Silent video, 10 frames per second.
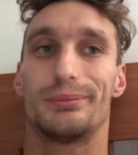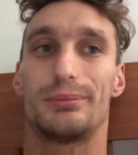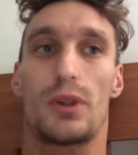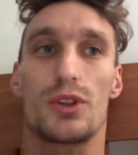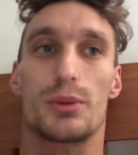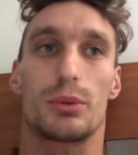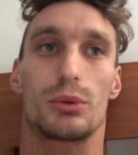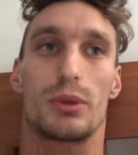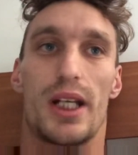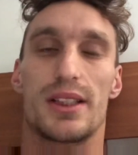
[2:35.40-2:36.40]

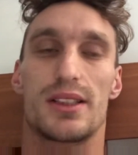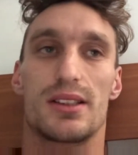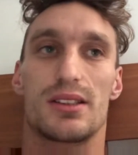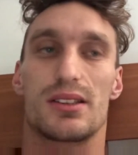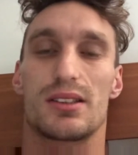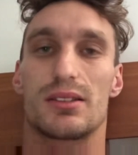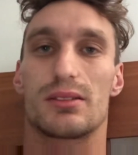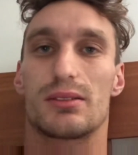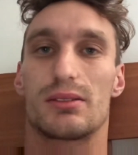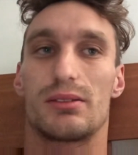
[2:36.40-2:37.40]
multiple races,
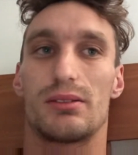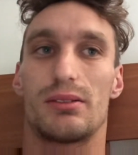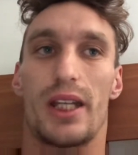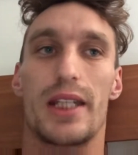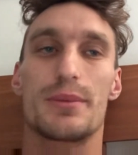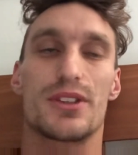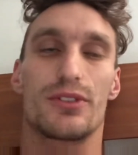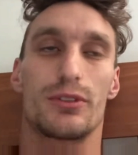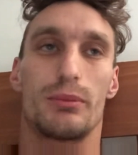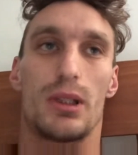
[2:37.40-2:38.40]
heaps of
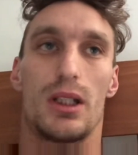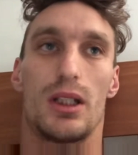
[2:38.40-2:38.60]
them.